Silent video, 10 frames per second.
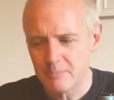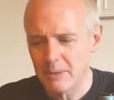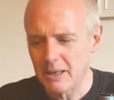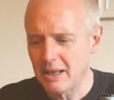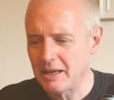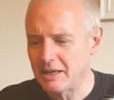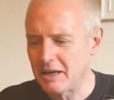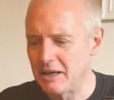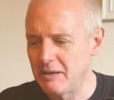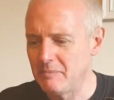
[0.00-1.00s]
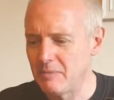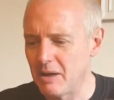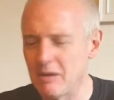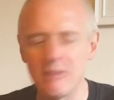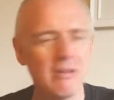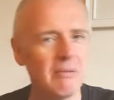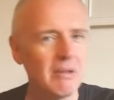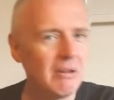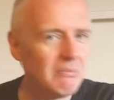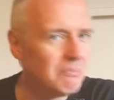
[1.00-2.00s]
a bit like?
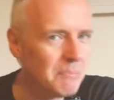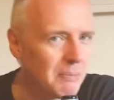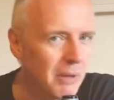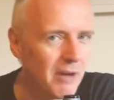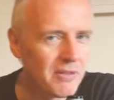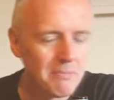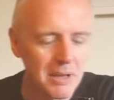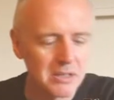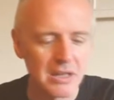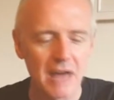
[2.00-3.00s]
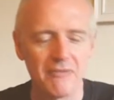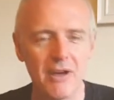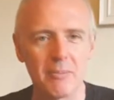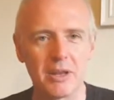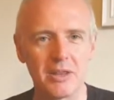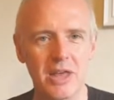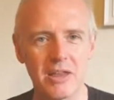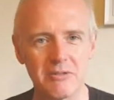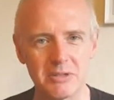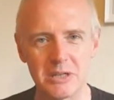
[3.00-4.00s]
Part of the Muscat family in there.
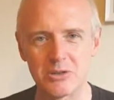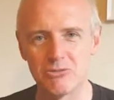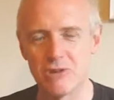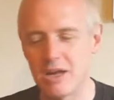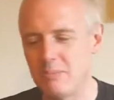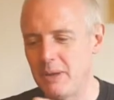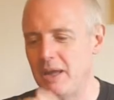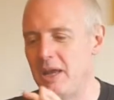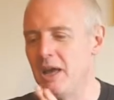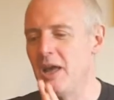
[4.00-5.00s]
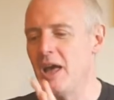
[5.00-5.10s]
There's this grapey